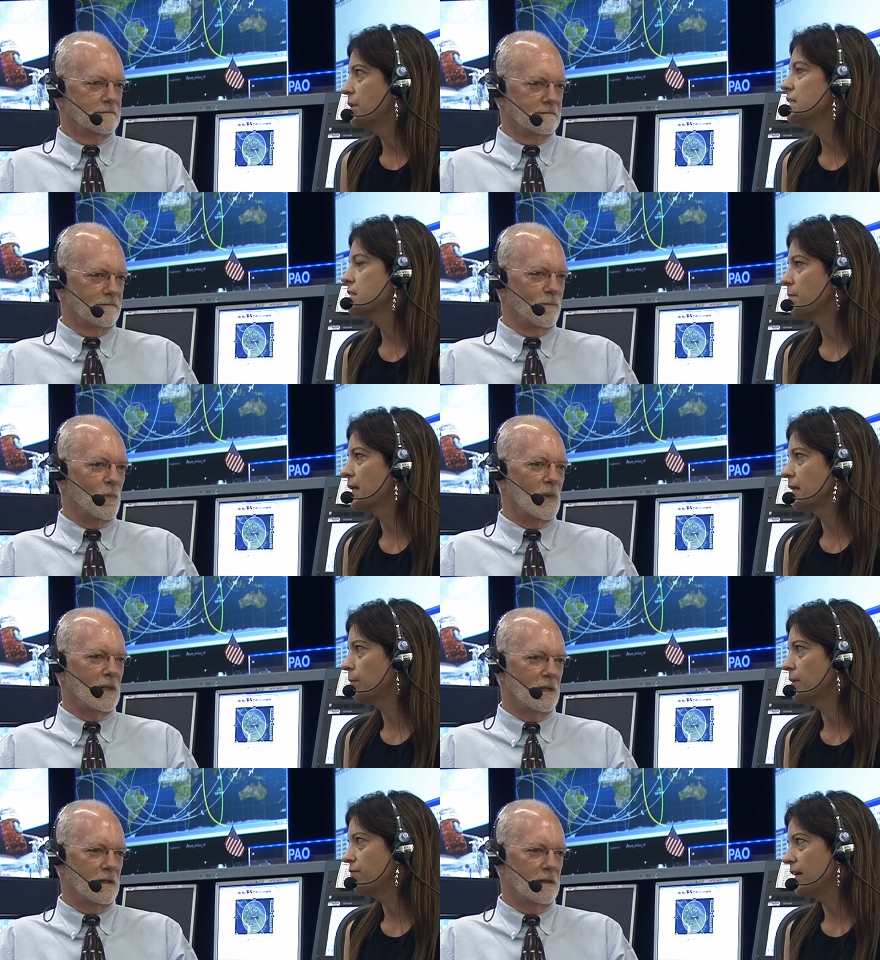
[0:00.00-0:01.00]
Speaker 1: anticipate
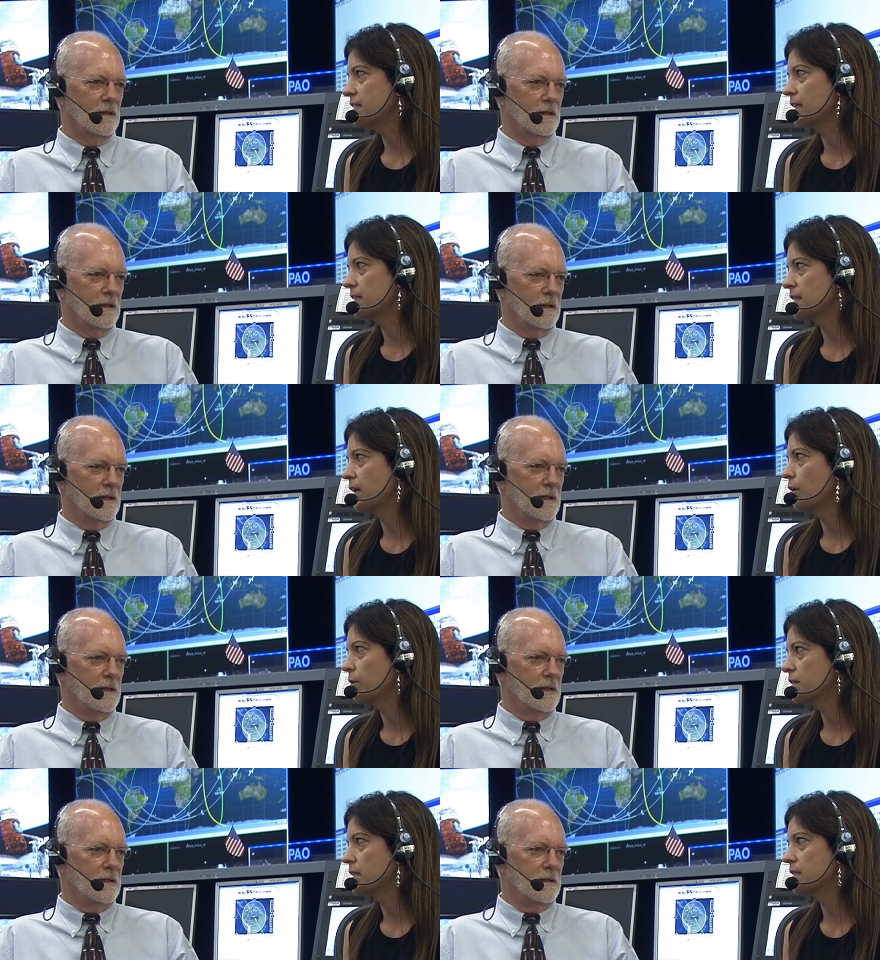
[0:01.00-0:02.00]
they'll be facing as they
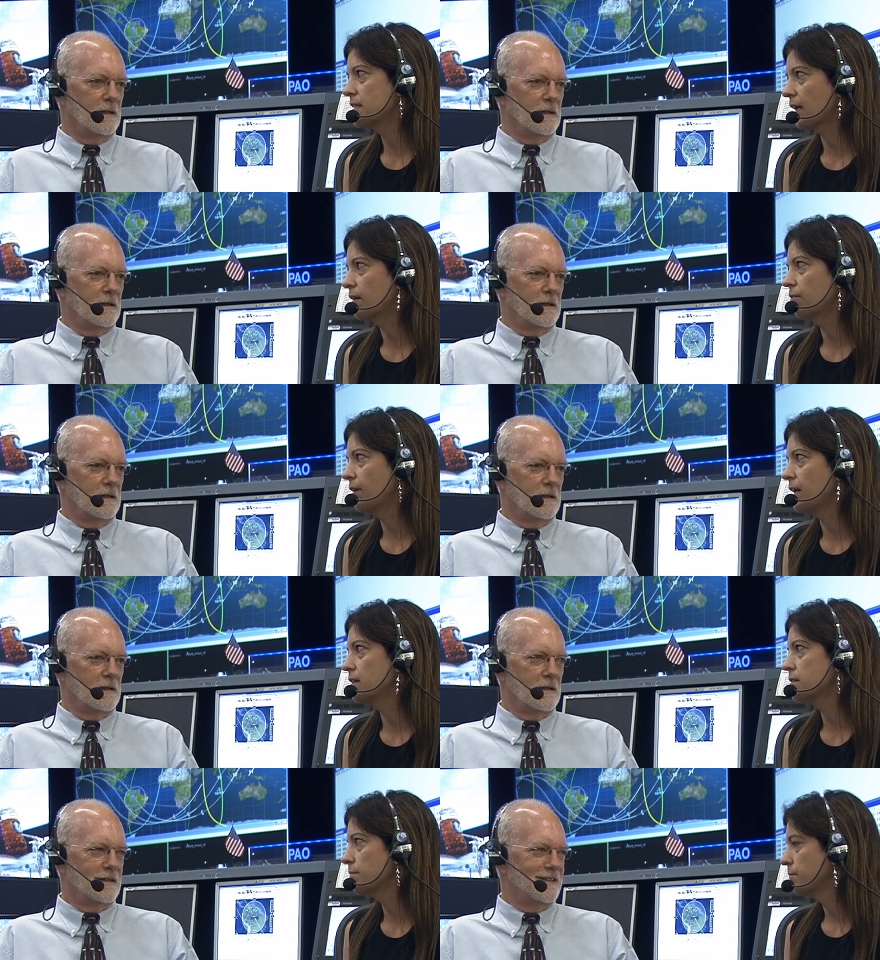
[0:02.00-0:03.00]
go into this second
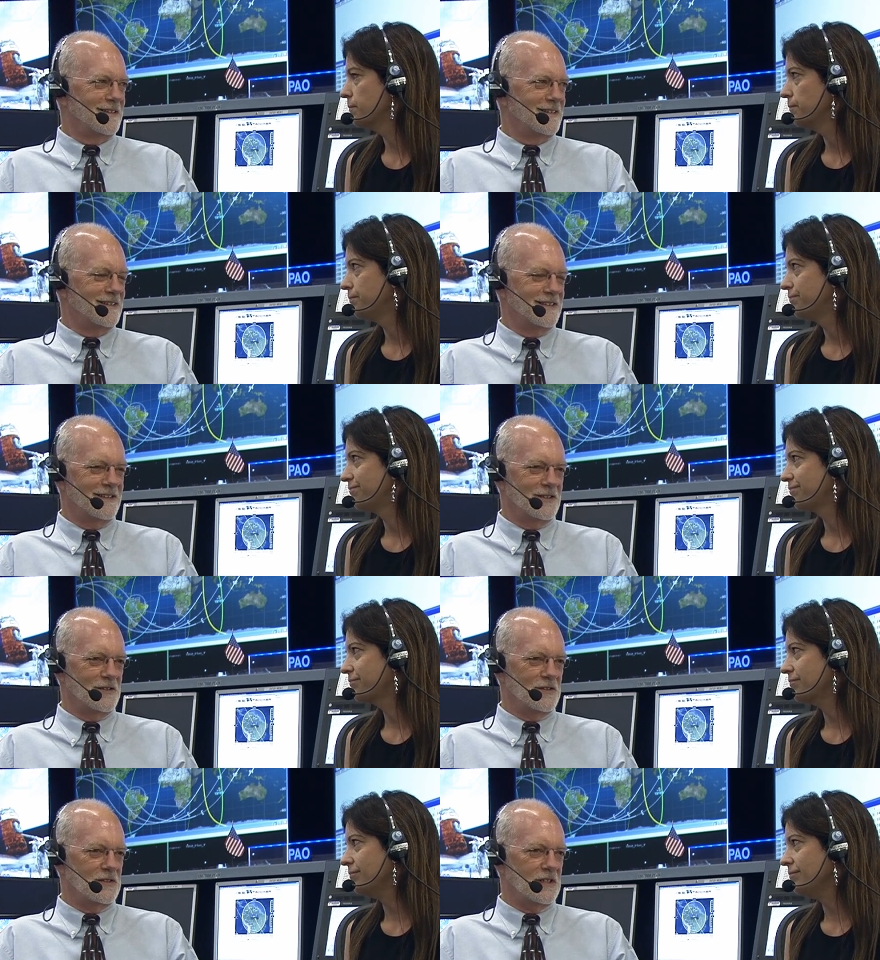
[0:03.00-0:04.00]
phase?
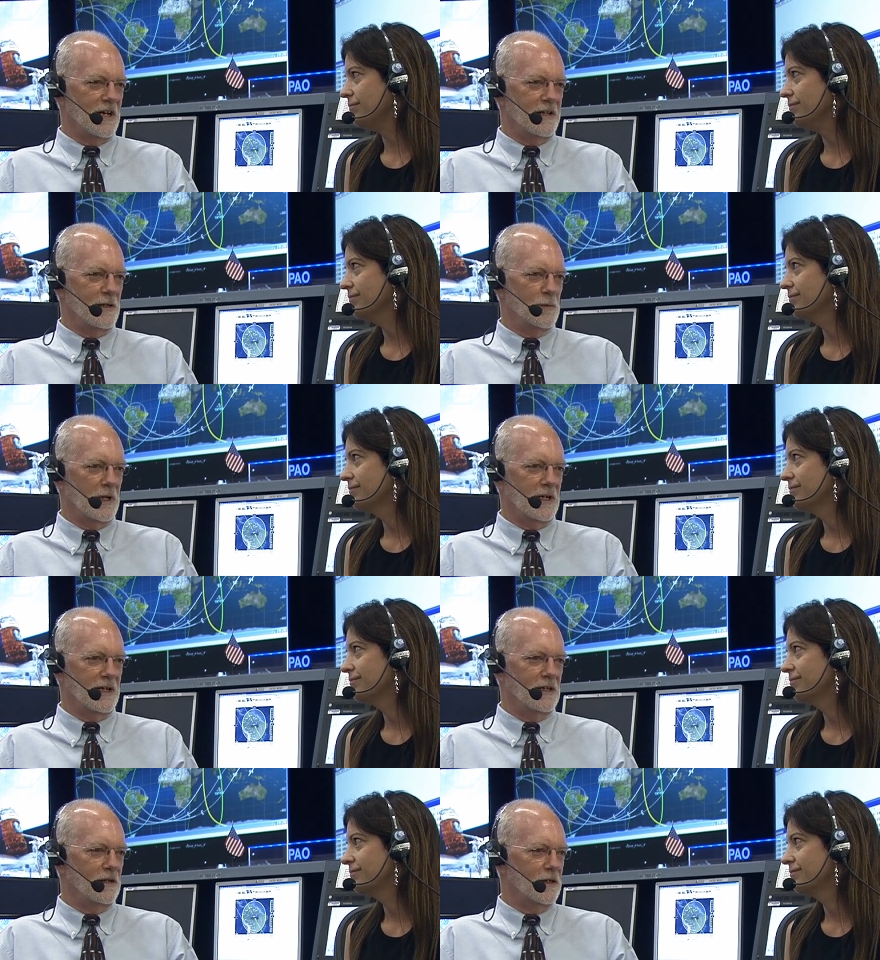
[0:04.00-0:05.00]
Speaker 2: Scott and
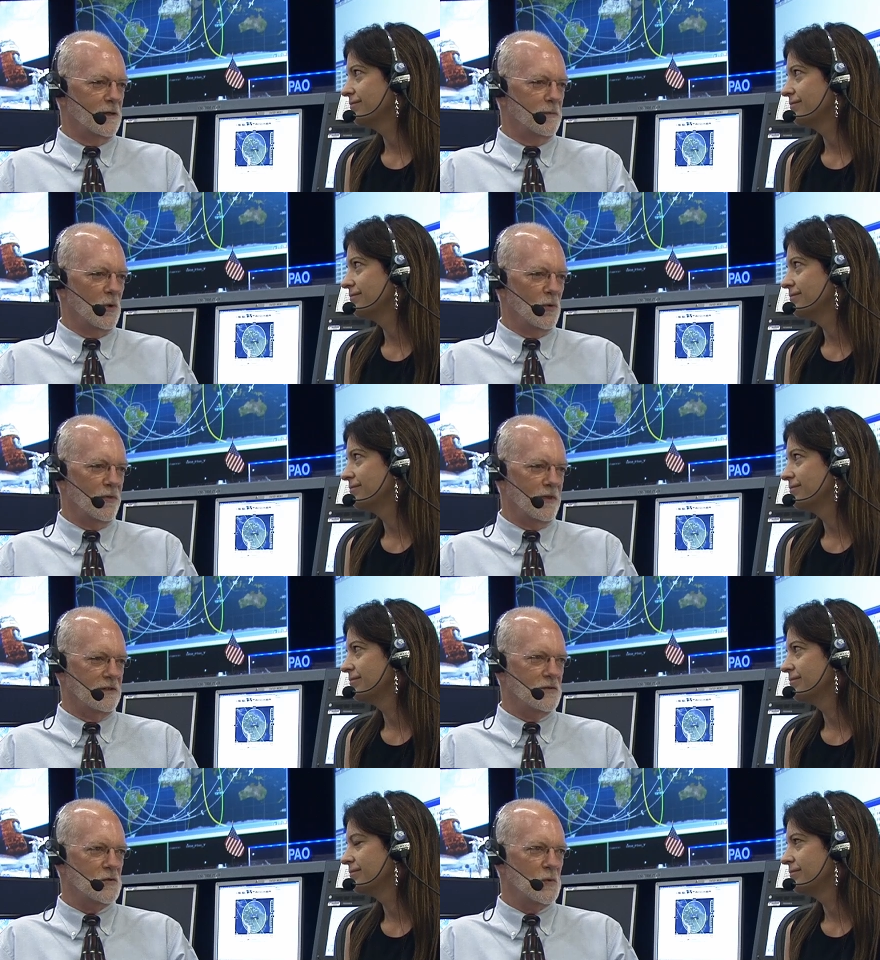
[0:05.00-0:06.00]
Mikhail are both
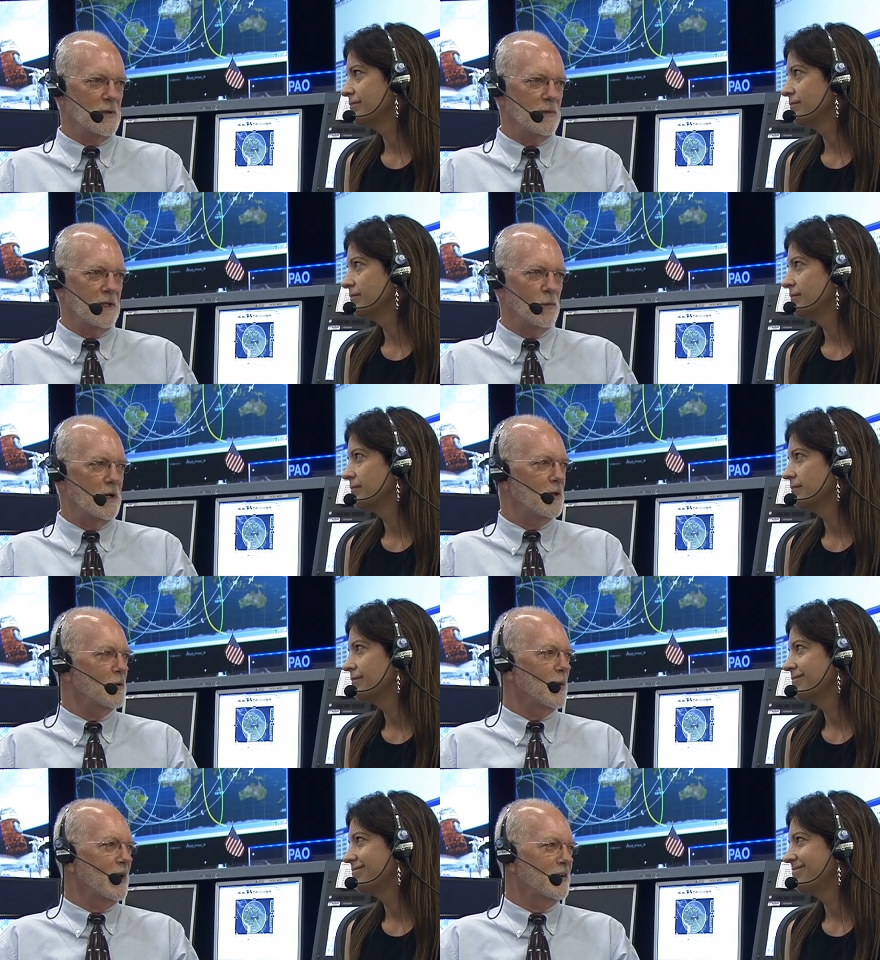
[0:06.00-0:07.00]
extremely
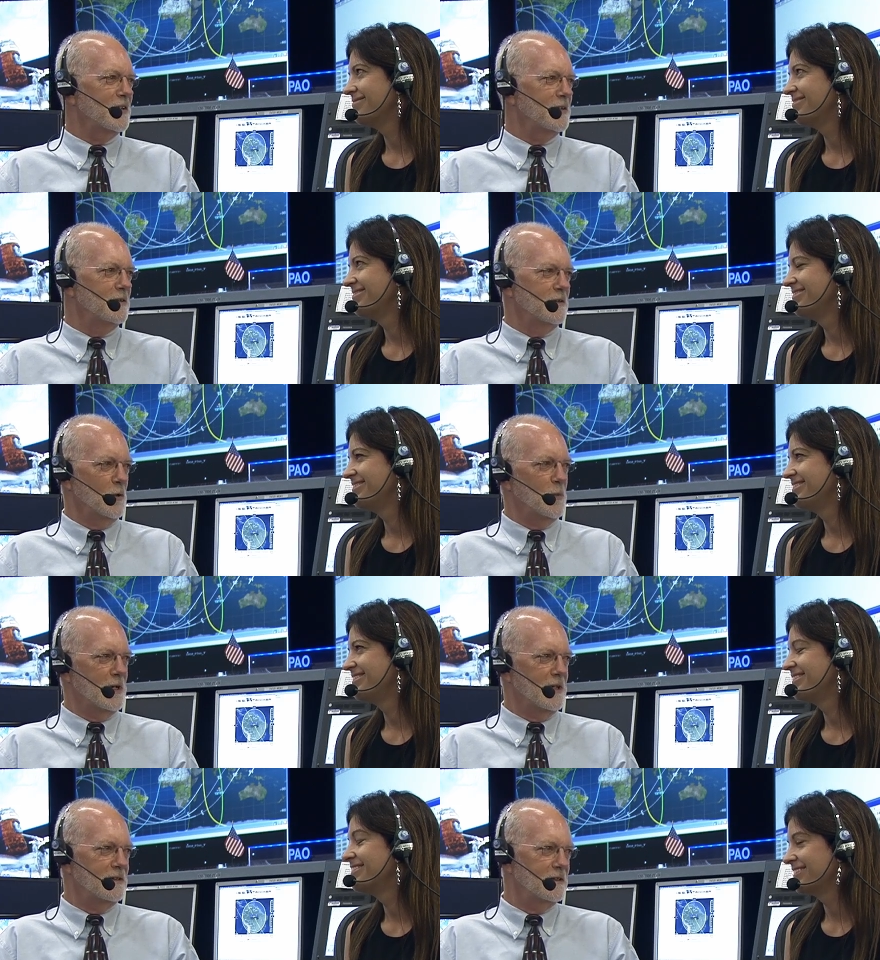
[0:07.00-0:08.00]
well grounded, no
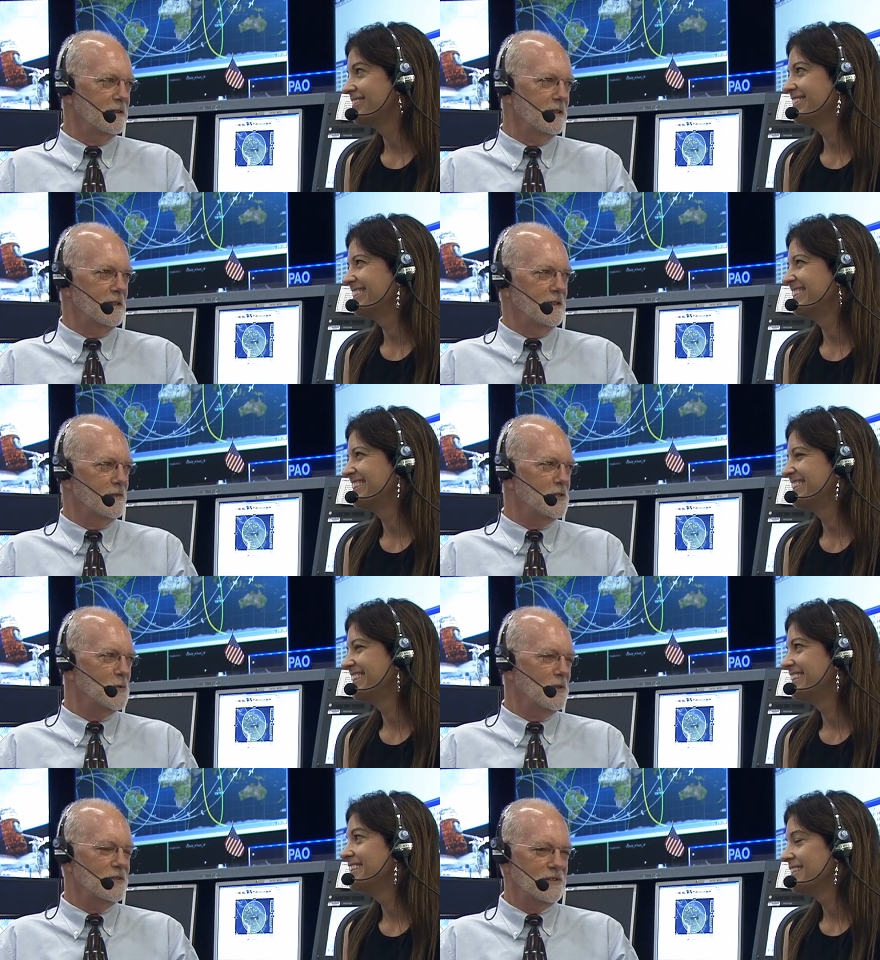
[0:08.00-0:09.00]
pun intended,
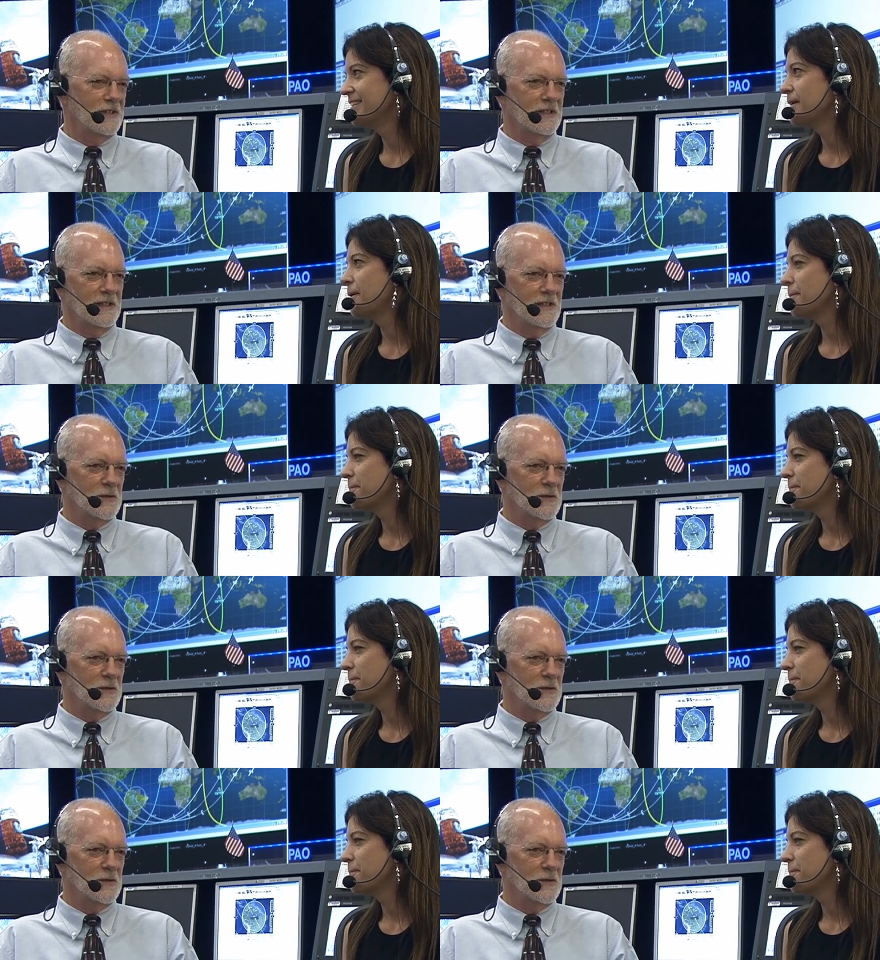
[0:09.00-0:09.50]
individuals uh, in